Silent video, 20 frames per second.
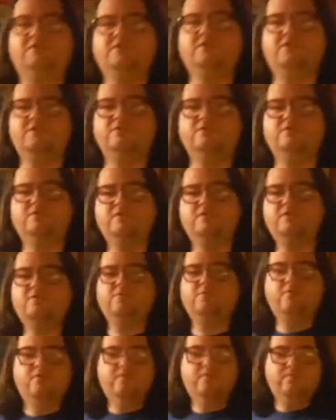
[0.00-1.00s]

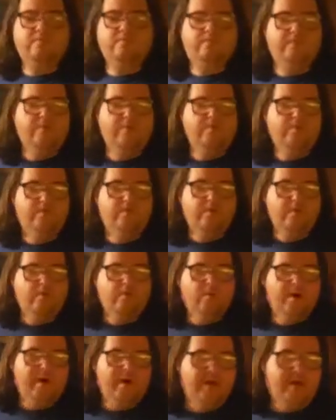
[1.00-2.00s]
If you
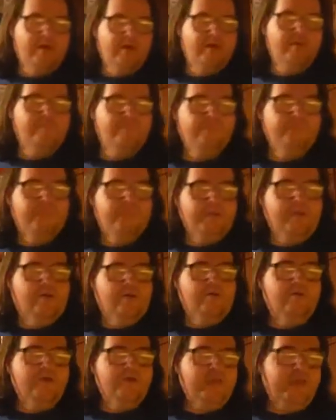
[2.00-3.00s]
want to,
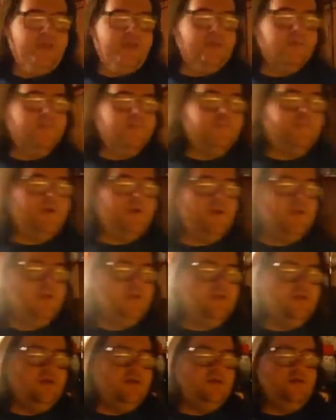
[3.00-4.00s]
eat,
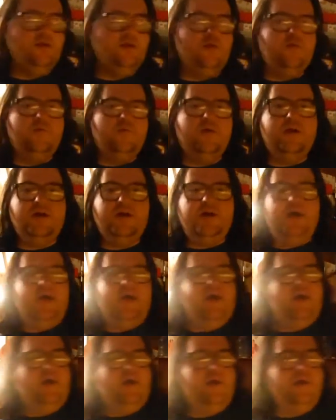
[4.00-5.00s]
but you don't want to,
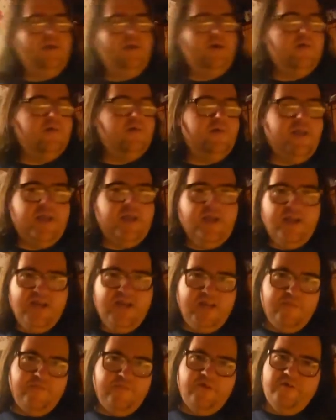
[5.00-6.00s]
eat
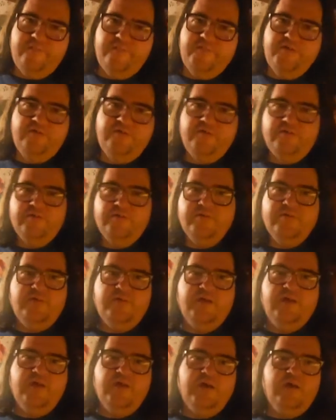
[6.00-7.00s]
any of your food,
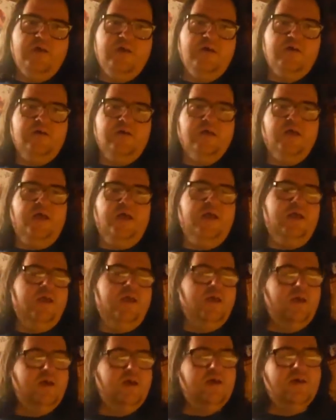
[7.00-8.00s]
okay?
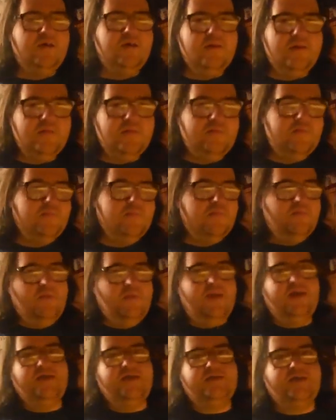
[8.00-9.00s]

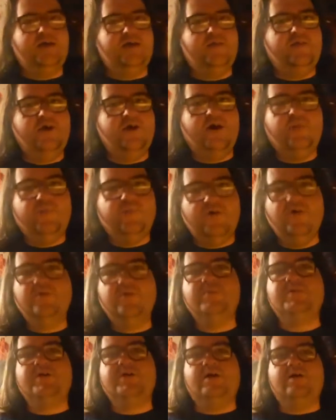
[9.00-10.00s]
Like I said, there are
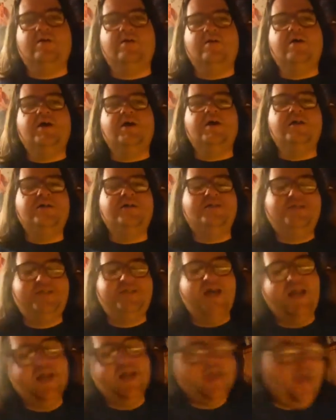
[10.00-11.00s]
programs that are
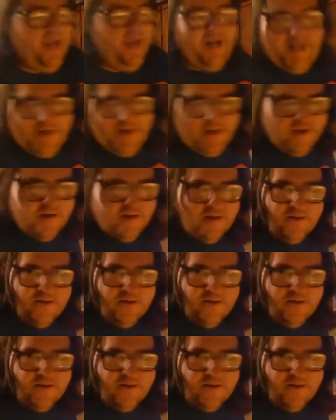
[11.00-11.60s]
dedicated